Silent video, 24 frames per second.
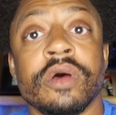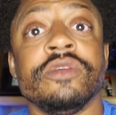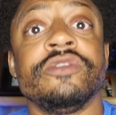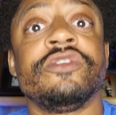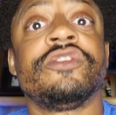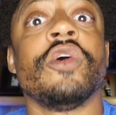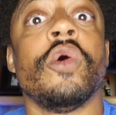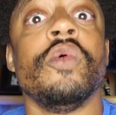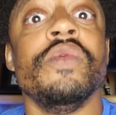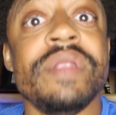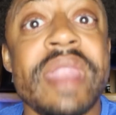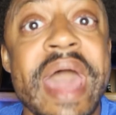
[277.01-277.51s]

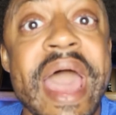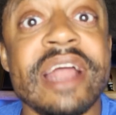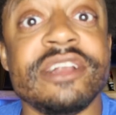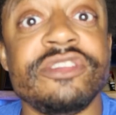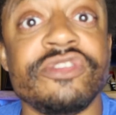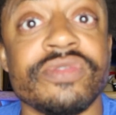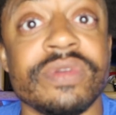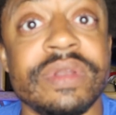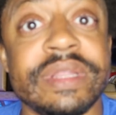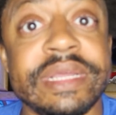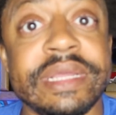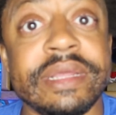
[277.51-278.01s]
So
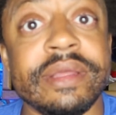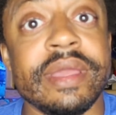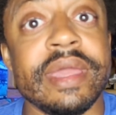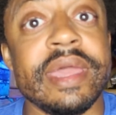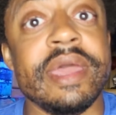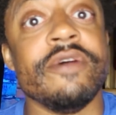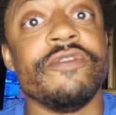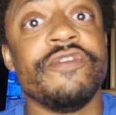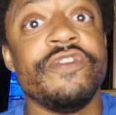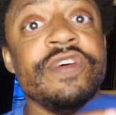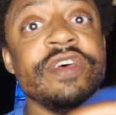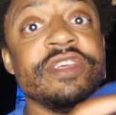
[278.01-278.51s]
naturally,
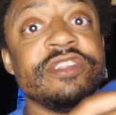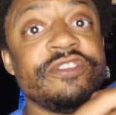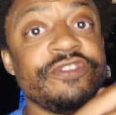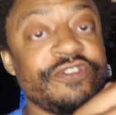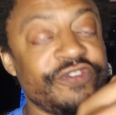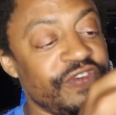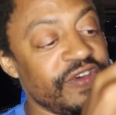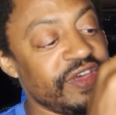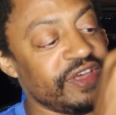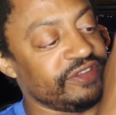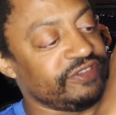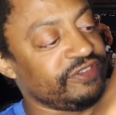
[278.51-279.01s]
if his
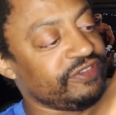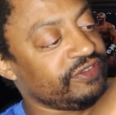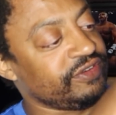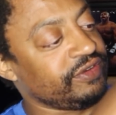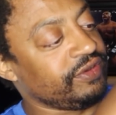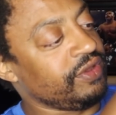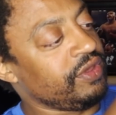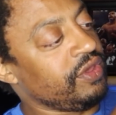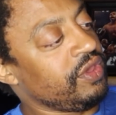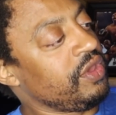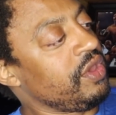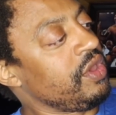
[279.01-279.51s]

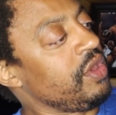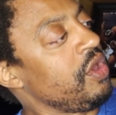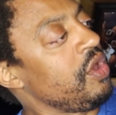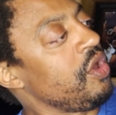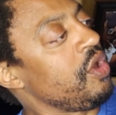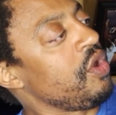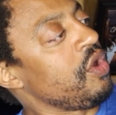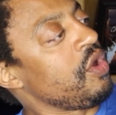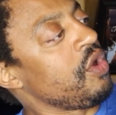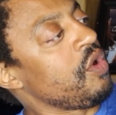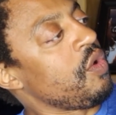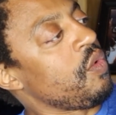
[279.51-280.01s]
fist
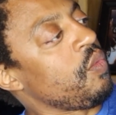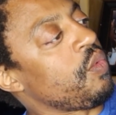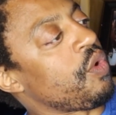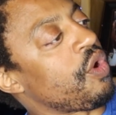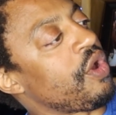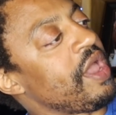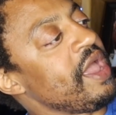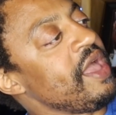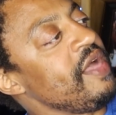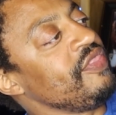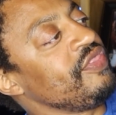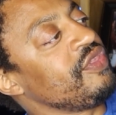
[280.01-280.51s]

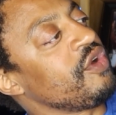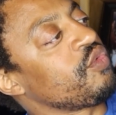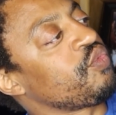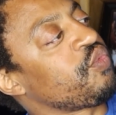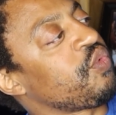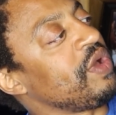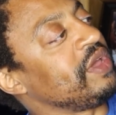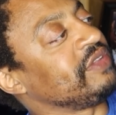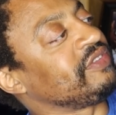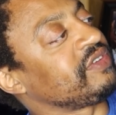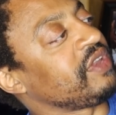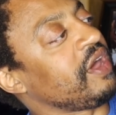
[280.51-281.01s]
were in the
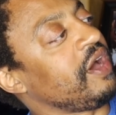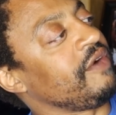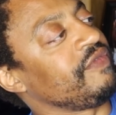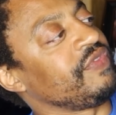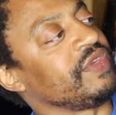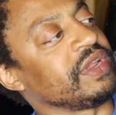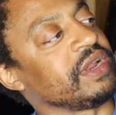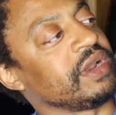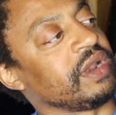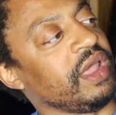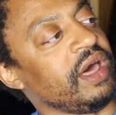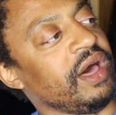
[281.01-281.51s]
wrist of
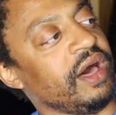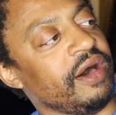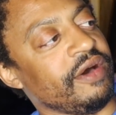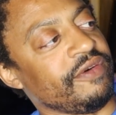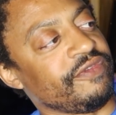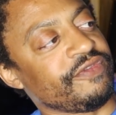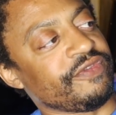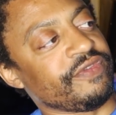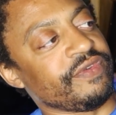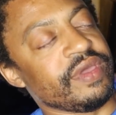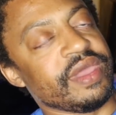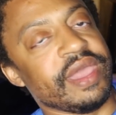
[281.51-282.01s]
the
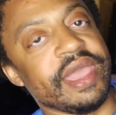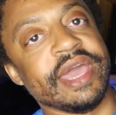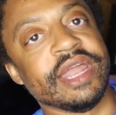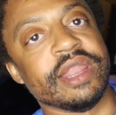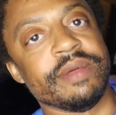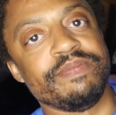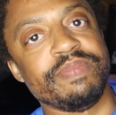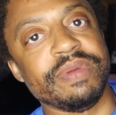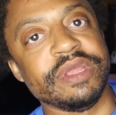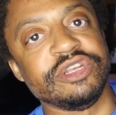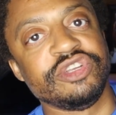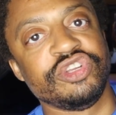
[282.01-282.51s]
glove,
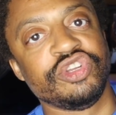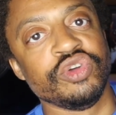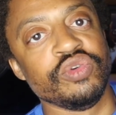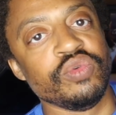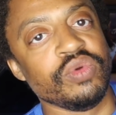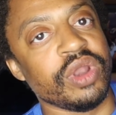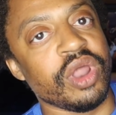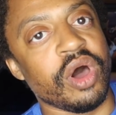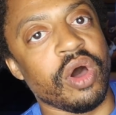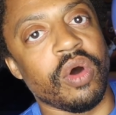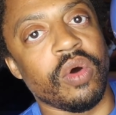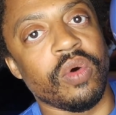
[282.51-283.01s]
it'd be
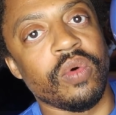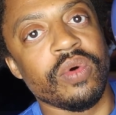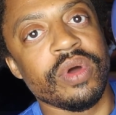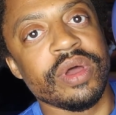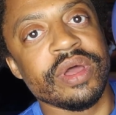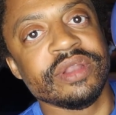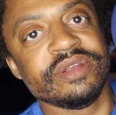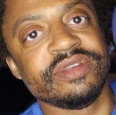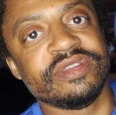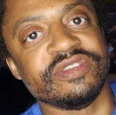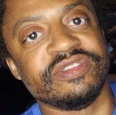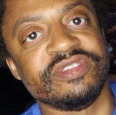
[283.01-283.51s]
too low
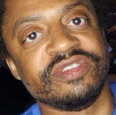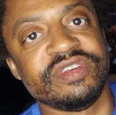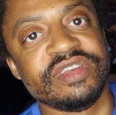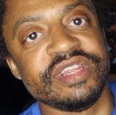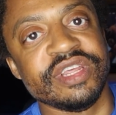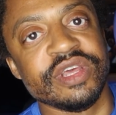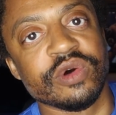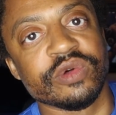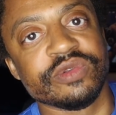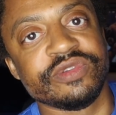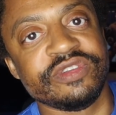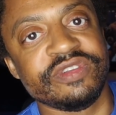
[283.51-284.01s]
to
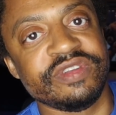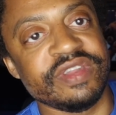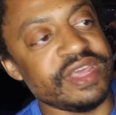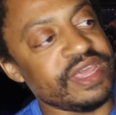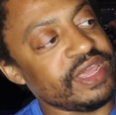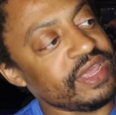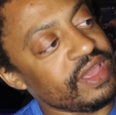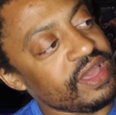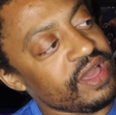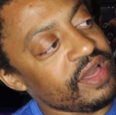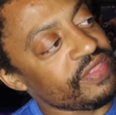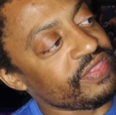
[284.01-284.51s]
still
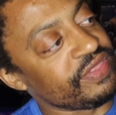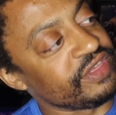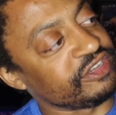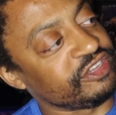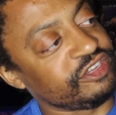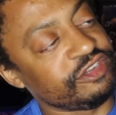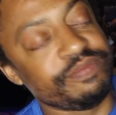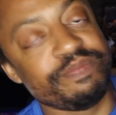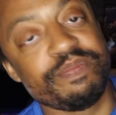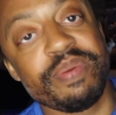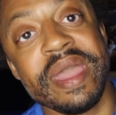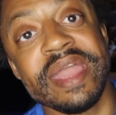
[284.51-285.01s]
see the
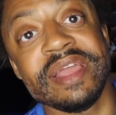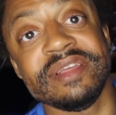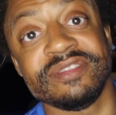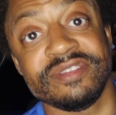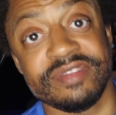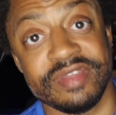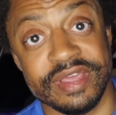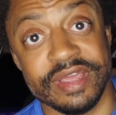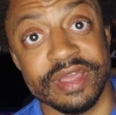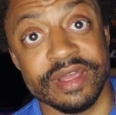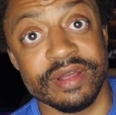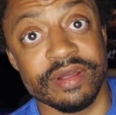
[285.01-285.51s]

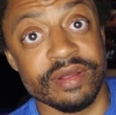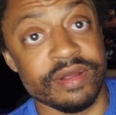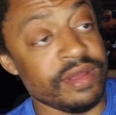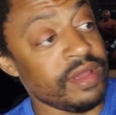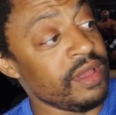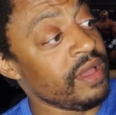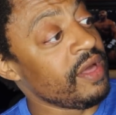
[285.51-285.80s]
space here.